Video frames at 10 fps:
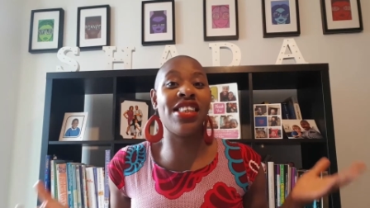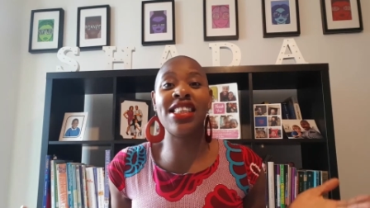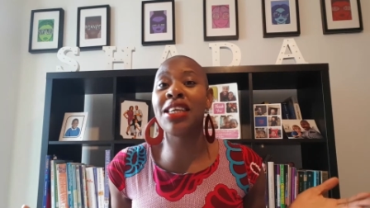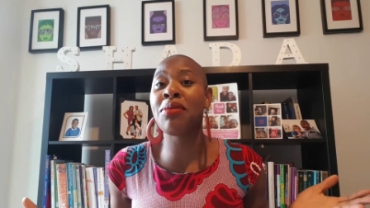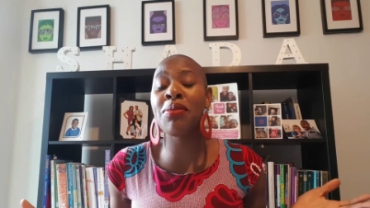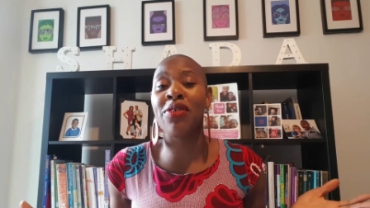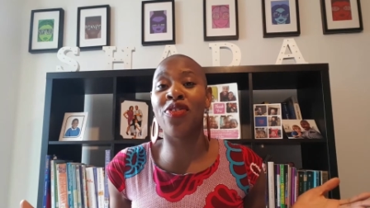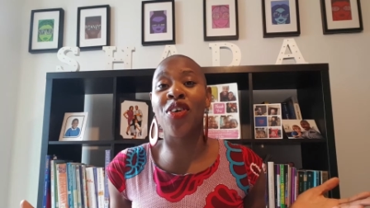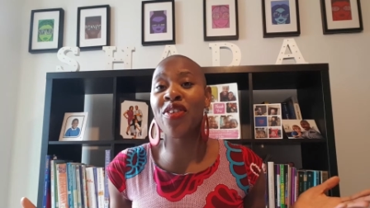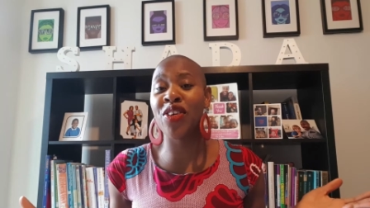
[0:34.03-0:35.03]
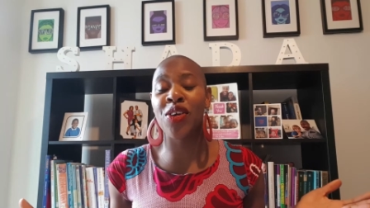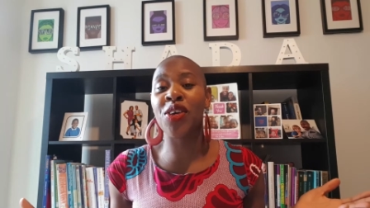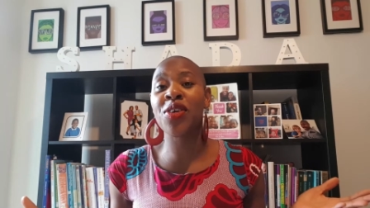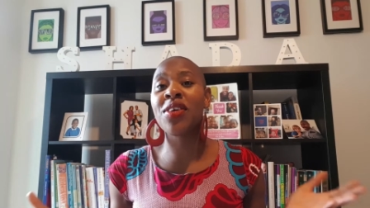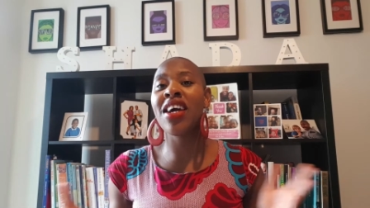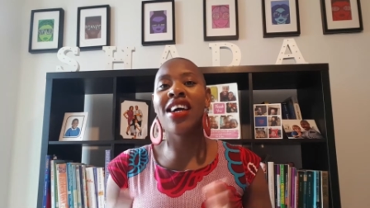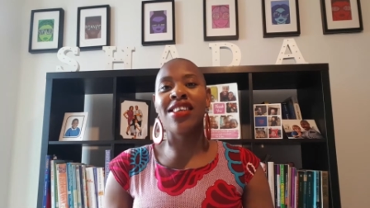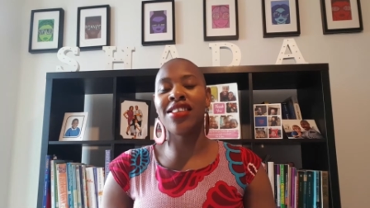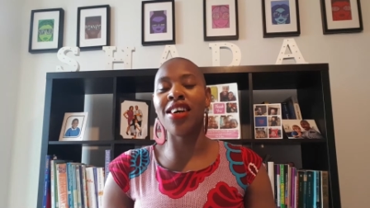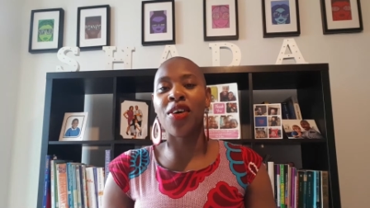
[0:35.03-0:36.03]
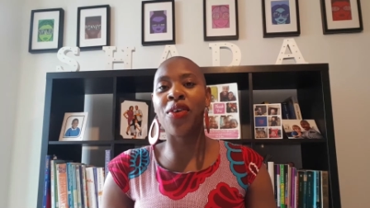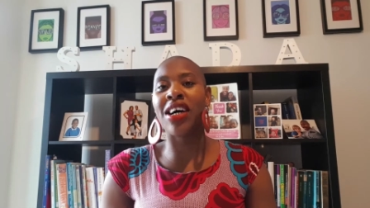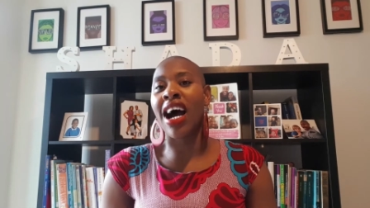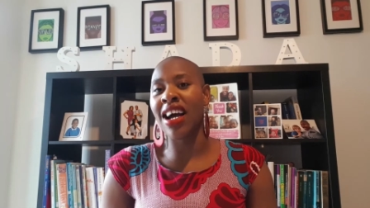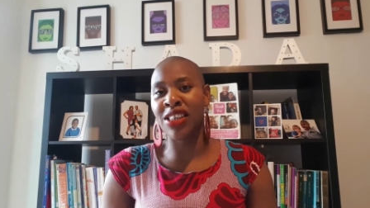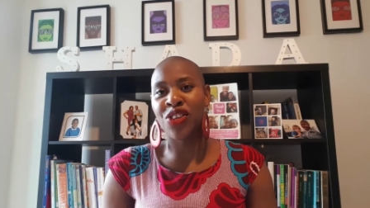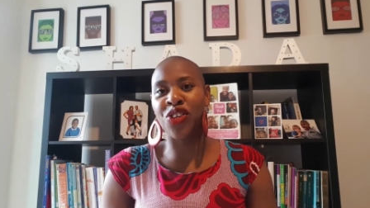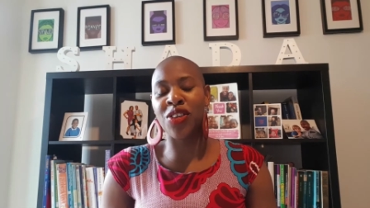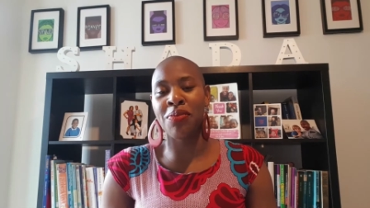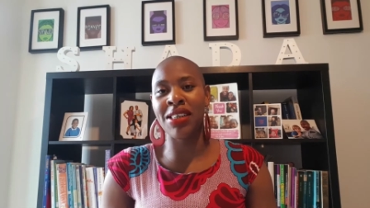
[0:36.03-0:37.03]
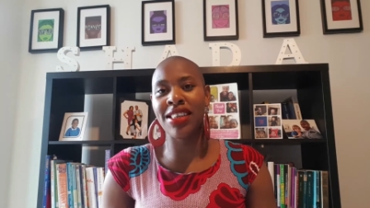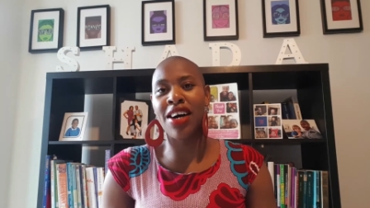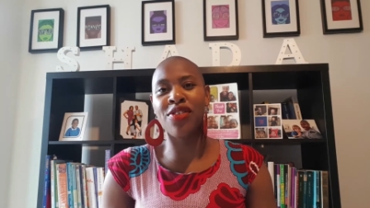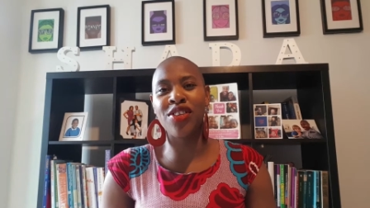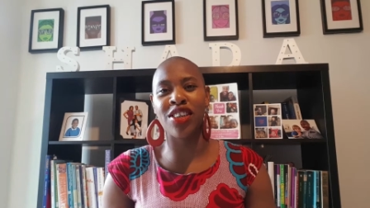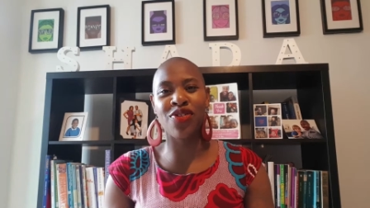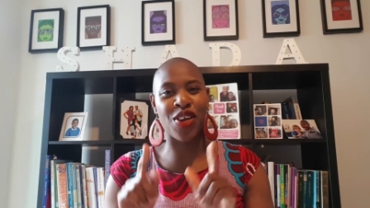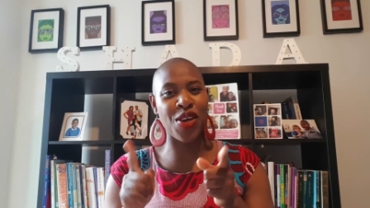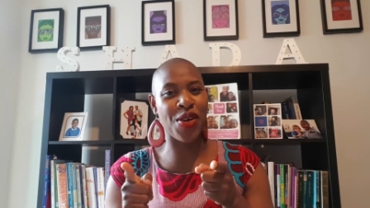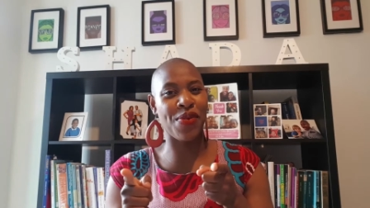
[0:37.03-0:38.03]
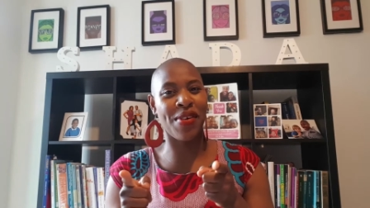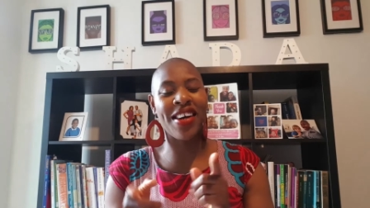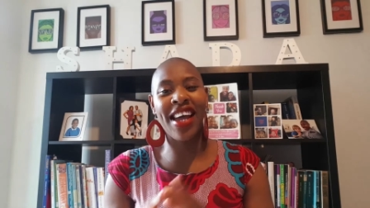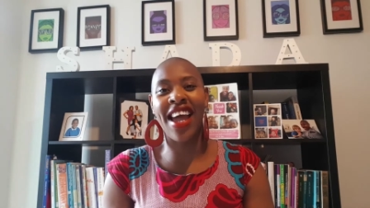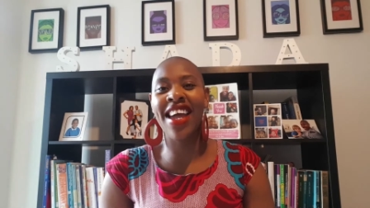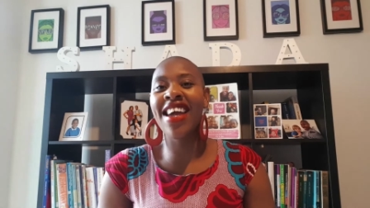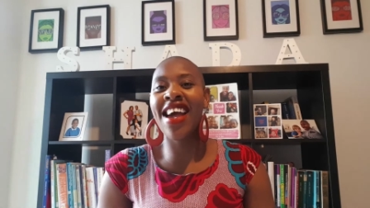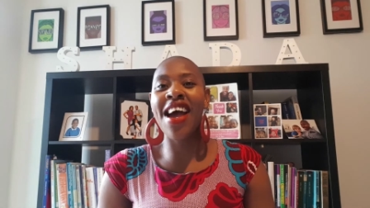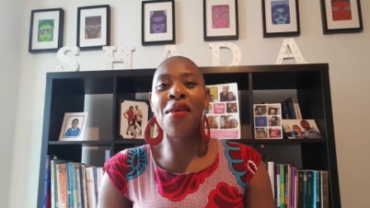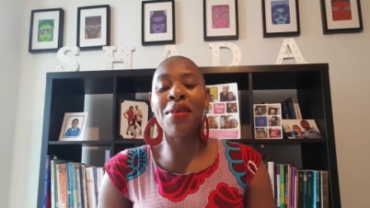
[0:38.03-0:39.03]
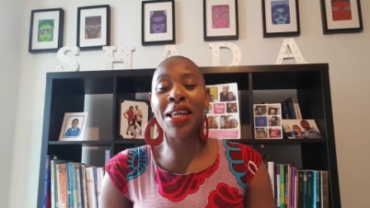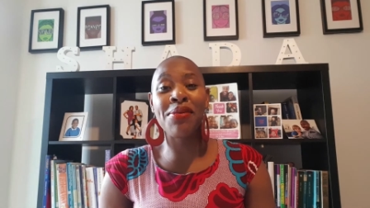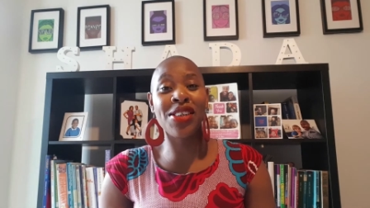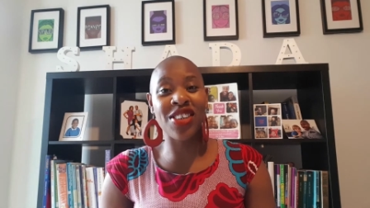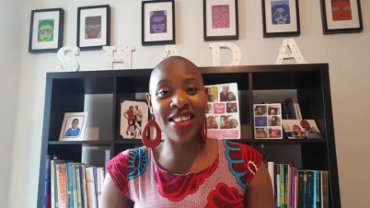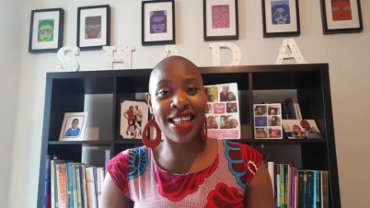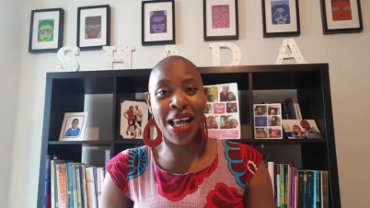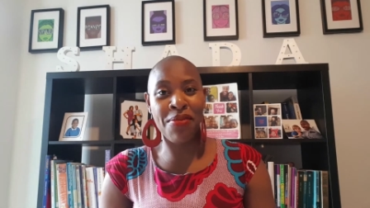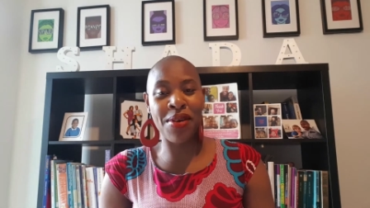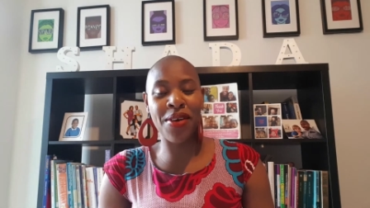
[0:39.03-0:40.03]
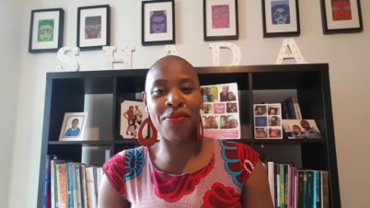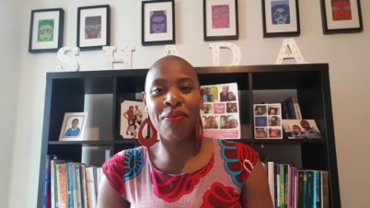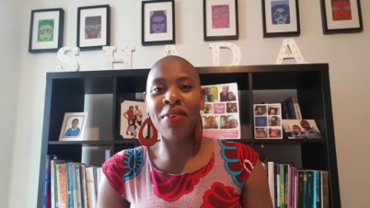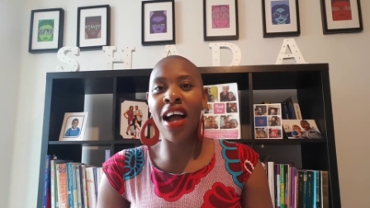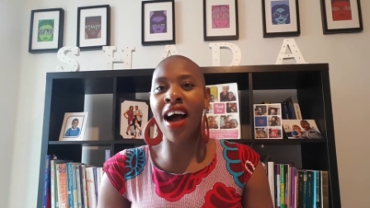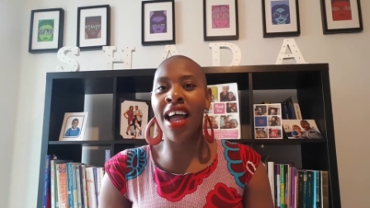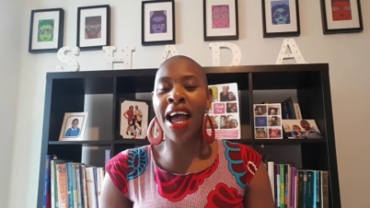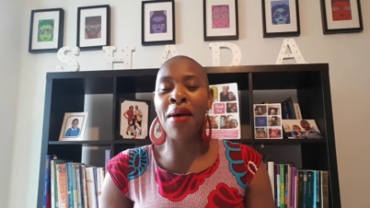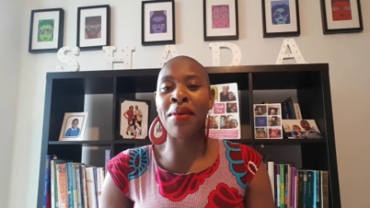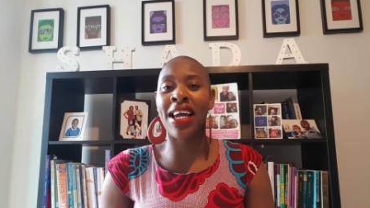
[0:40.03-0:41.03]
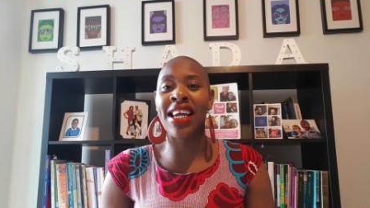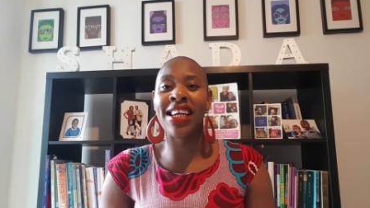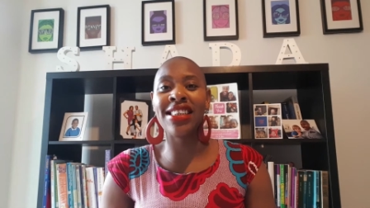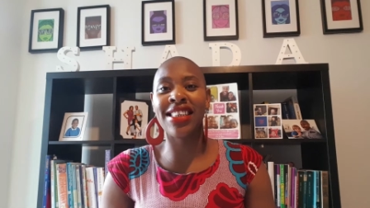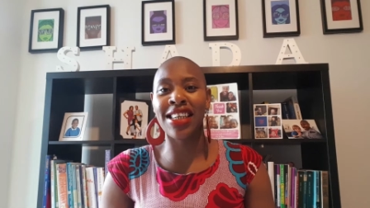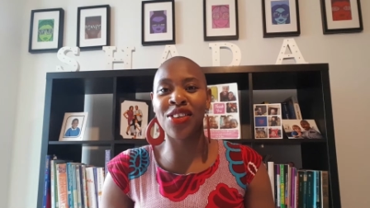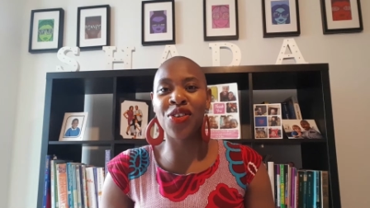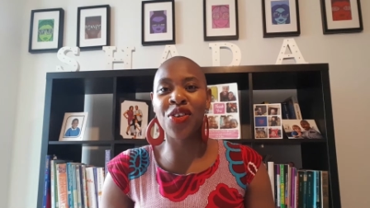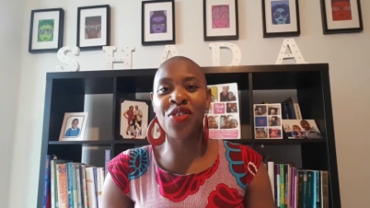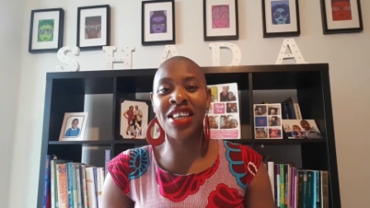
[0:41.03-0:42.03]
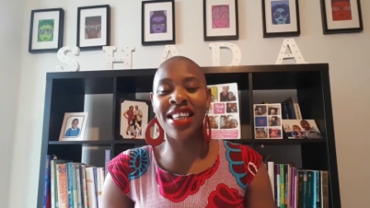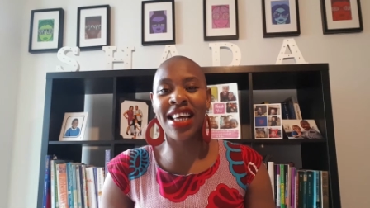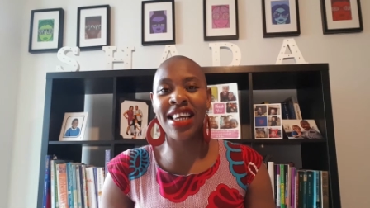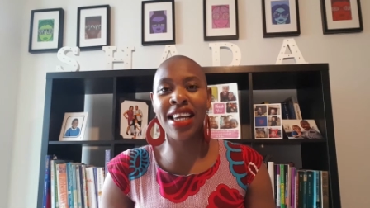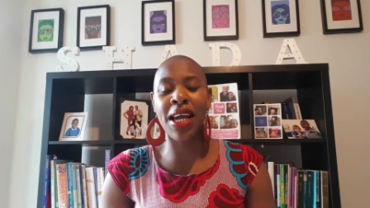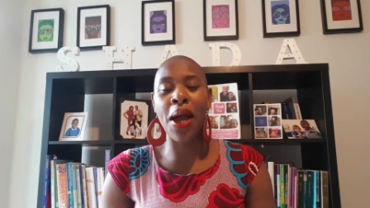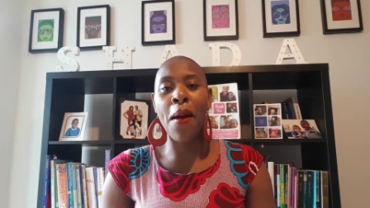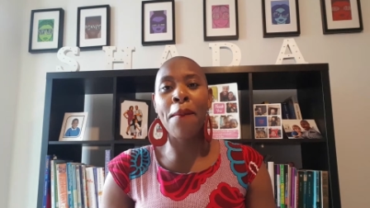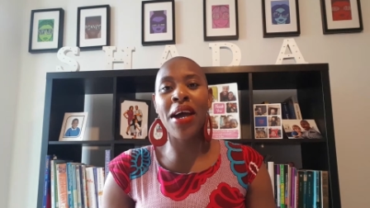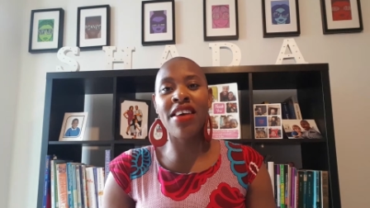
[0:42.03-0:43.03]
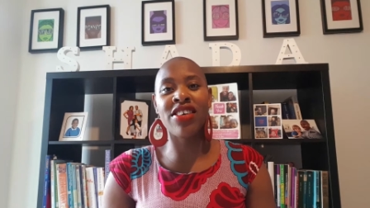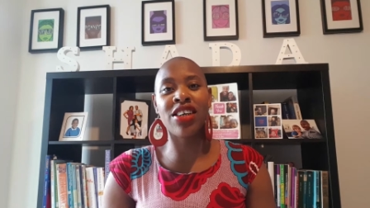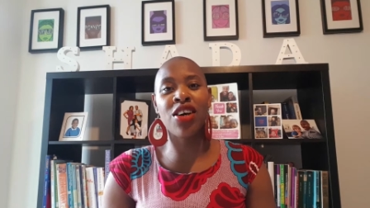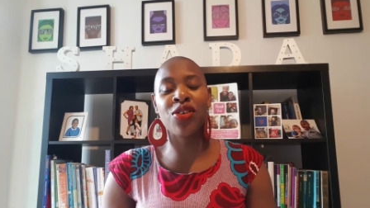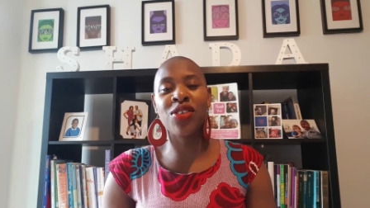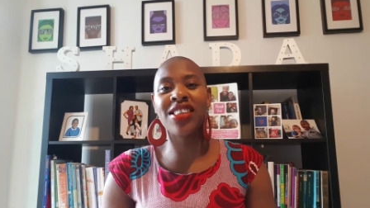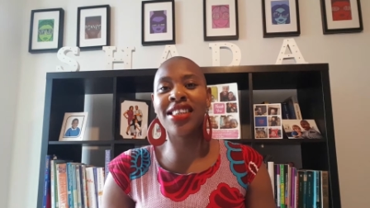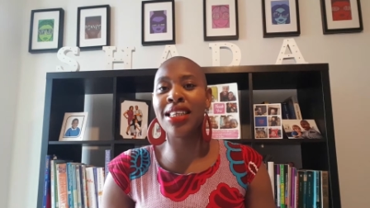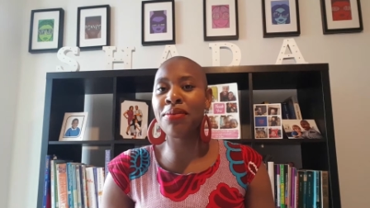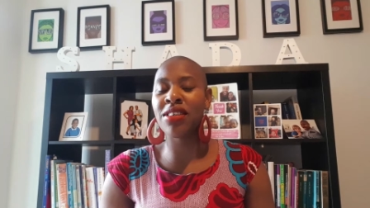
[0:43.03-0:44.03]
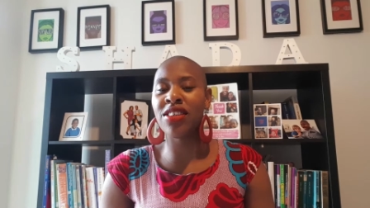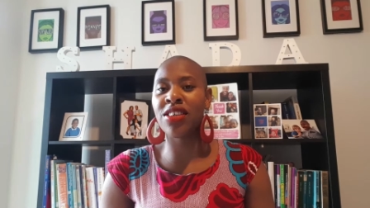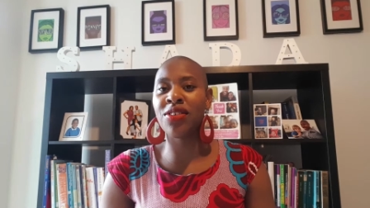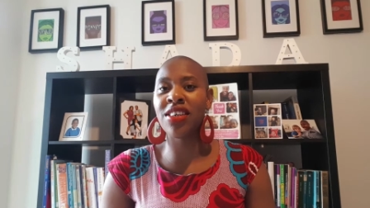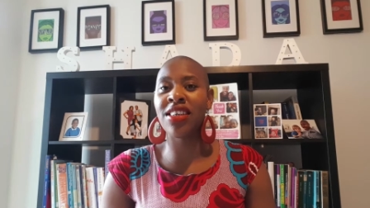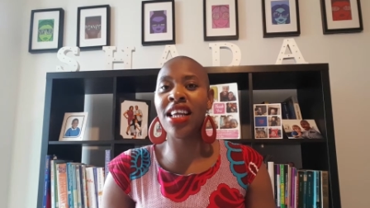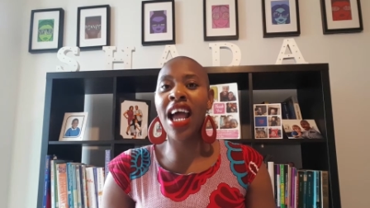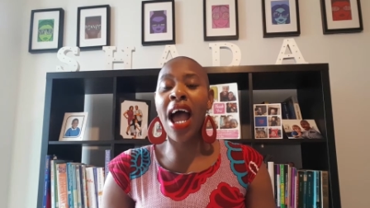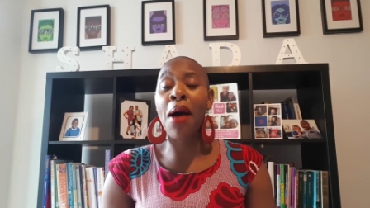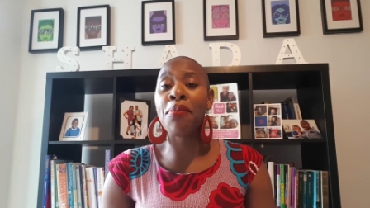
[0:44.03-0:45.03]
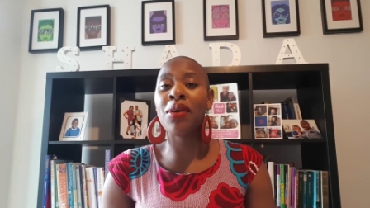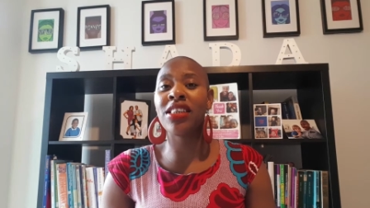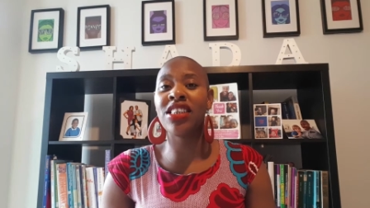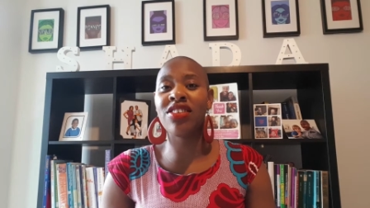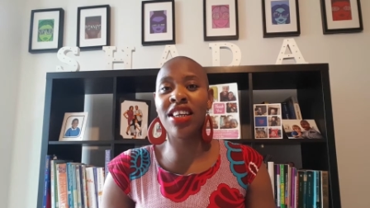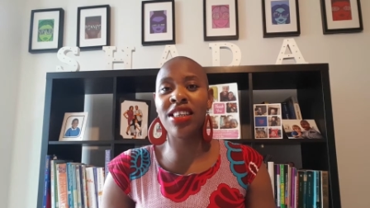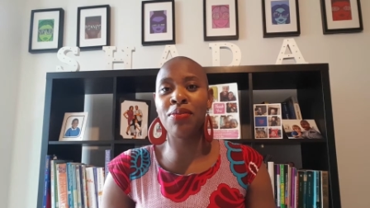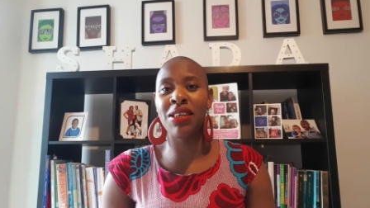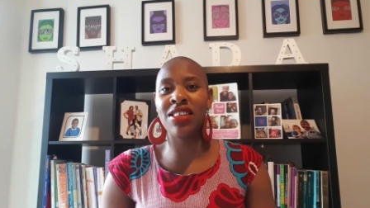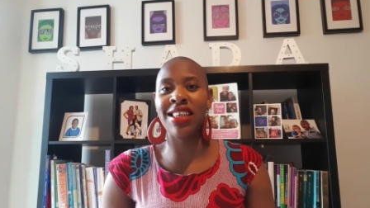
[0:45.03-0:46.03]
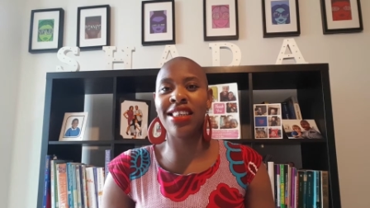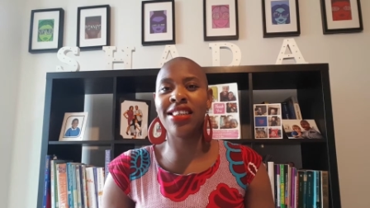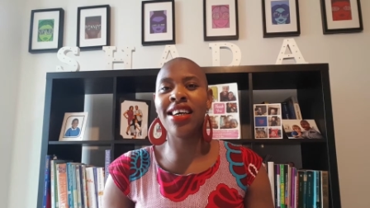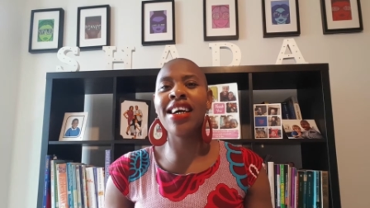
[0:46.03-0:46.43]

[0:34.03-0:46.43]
seen me before if you're new. So I'll introduce myself just for you, okay? My name is Shada Lambert. I am a international career nanny, parent coach, sleep consultant, and potty training specialist